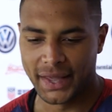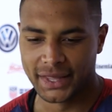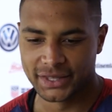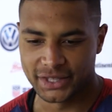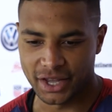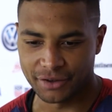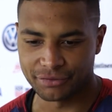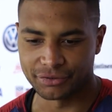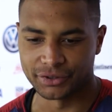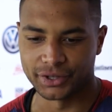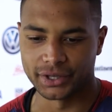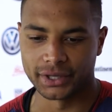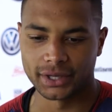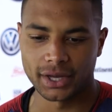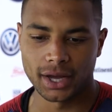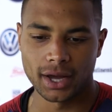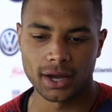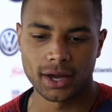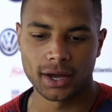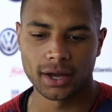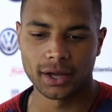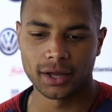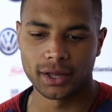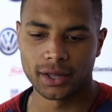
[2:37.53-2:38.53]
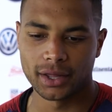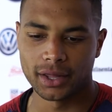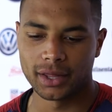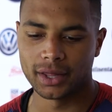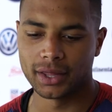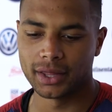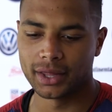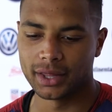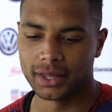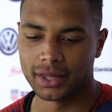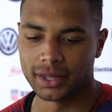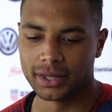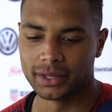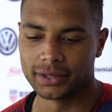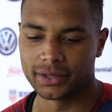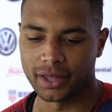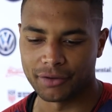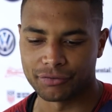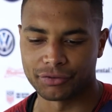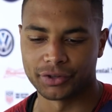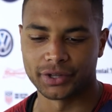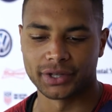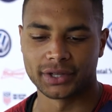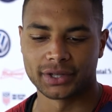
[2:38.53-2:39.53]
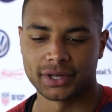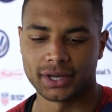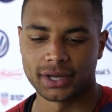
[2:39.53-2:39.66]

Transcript: Definitely. Uh, definitely.